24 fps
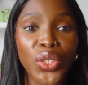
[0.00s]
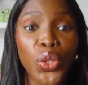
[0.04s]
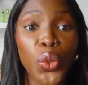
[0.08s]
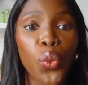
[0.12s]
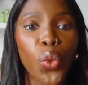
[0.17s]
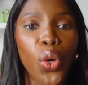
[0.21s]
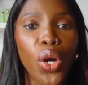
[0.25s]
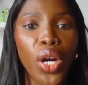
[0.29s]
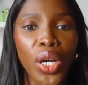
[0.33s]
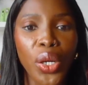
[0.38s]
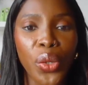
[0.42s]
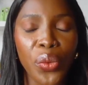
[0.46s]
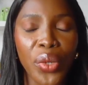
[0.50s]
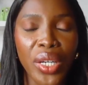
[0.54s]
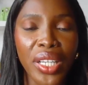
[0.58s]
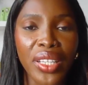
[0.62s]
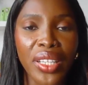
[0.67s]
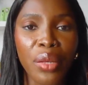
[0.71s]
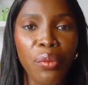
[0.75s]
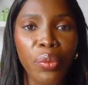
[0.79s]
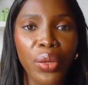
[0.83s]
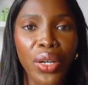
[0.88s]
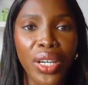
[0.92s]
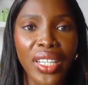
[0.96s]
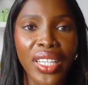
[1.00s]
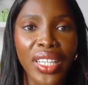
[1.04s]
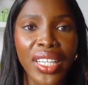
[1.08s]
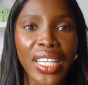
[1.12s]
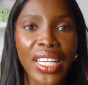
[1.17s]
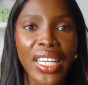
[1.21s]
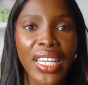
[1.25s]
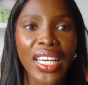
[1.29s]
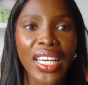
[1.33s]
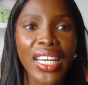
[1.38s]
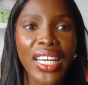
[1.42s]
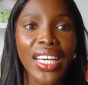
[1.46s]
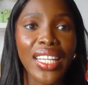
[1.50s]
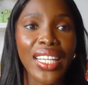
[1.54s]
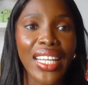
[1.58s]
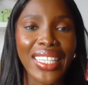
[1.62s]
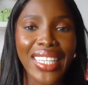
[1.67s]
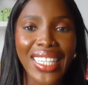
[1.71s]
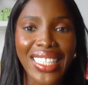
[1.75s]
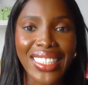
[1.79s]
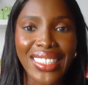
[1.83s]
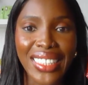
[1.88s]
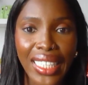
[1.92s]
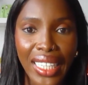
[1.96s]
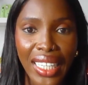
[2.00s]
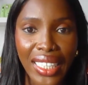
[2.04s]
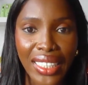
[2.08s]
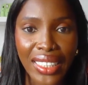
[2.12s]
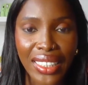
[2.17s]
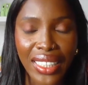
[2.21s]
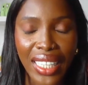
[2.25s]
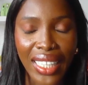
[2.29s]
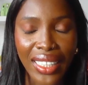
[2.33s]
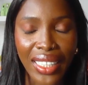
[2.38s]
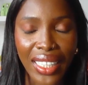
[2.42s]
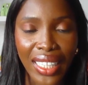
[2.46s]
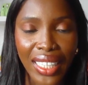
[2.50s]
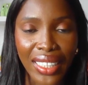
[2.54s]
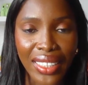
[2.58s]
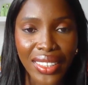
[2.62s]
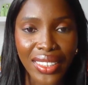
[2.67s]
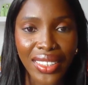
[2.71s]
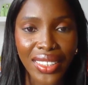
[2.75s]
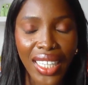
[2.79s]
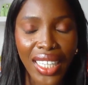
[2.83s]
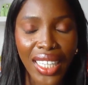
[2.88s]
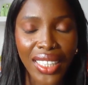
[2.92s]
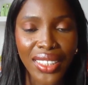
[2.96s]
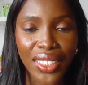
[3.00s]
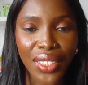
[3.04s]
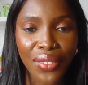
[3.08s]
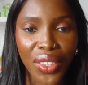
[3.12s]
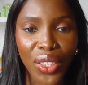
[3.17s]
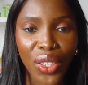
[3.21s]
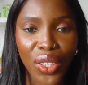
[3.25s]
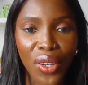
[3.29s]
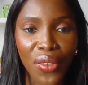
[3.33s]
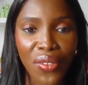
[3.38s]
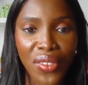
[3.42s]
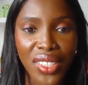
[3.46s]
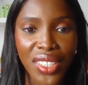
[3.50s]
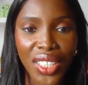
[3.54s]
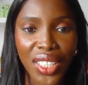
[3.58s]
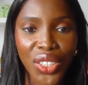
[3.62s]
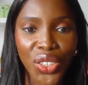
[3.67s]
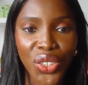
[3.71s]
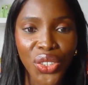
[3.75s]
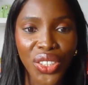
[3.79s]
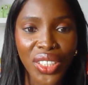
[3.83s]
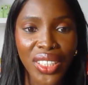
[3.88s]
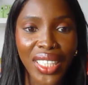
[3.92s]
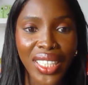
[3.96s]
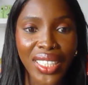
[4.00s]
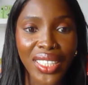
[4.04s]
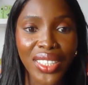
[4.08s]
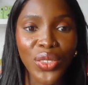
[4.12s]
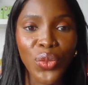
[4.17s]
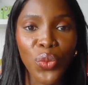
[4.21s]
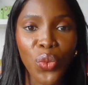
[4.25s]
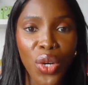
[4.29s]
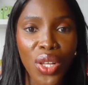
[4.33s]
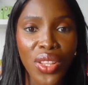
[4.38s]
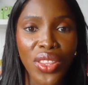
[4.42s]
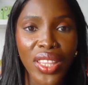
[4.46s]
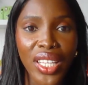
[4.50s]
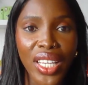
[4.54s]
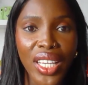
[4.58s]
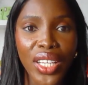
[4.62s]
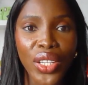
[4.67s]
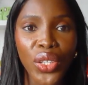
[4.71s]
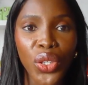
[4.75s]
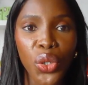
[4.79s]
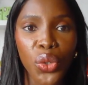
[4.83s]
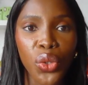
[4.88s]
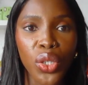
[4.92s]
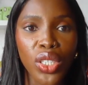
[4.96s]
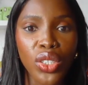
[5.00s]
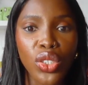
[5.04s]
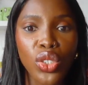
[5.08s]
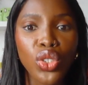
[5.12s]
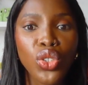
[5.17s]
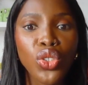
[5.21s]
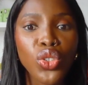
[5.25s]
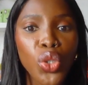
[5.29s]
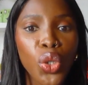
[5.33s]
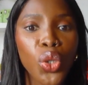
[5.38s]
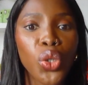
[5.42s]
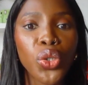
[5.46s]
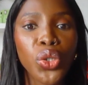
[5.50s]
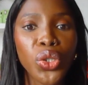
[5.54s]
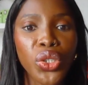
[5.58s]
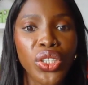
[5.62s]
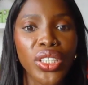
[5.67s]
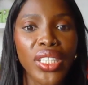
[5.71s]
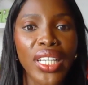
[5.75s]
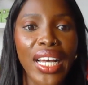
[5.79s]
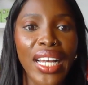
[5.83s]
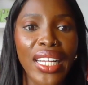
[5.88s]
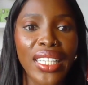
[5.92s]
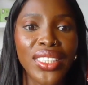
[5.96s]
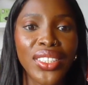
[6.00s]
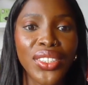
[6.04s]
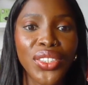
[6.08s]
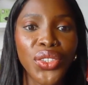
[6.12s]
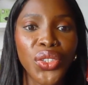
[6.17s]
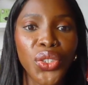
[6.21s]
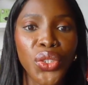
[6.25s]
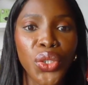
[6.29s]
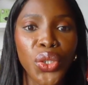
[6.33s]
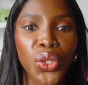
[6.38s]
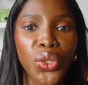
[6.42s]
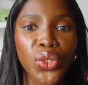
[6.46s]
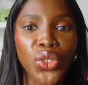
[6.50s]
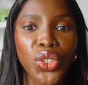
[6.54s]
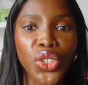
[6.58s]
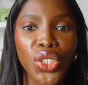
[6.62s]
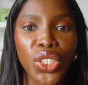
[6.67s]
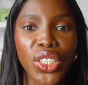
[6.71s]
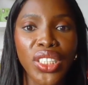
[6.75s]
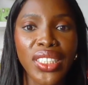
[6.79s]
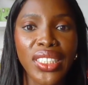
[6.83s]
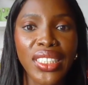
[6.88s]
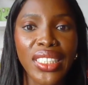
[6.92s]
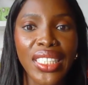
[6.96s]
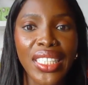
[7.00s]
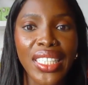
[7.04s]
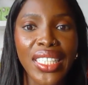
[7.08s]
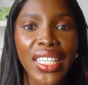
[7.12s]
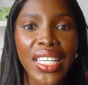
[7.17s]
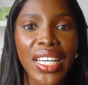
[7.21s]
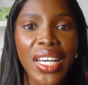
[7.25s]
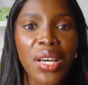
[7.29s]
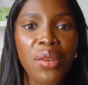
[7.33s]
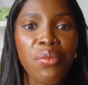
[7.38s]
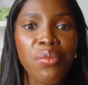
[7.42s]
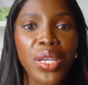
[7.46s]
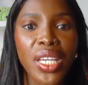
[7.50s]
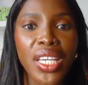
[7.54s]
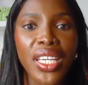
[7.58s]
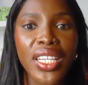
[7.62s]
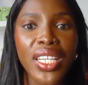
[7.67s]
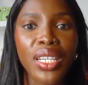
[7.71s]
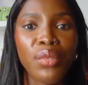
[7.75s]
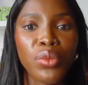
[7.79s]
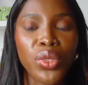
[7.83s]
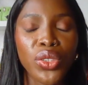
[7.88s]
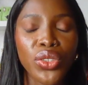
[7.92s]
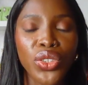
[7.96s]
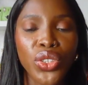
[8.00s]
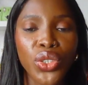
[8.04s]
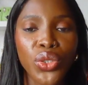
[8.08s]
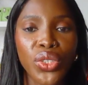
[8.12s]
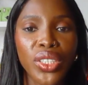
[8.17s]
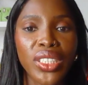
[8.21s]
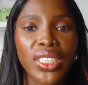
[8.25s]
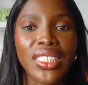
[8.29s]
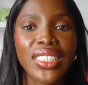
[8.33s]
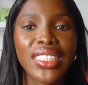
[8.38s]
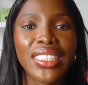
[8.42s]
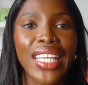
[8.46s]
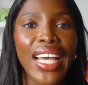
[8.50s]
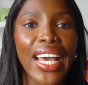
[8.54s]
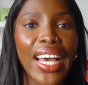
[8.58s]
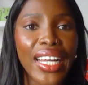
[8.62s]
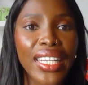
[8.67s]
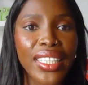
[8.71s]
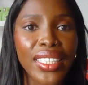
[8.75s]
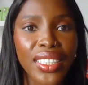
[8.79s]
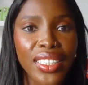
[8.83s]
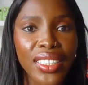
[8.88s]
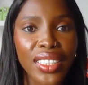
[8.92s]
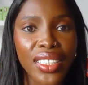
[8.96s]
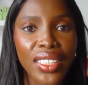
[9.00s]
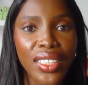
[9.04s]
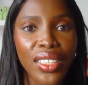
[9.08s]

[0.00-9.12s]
work with. But like I said at the start of the conversation, that is one thing you are so good at, just being able to understand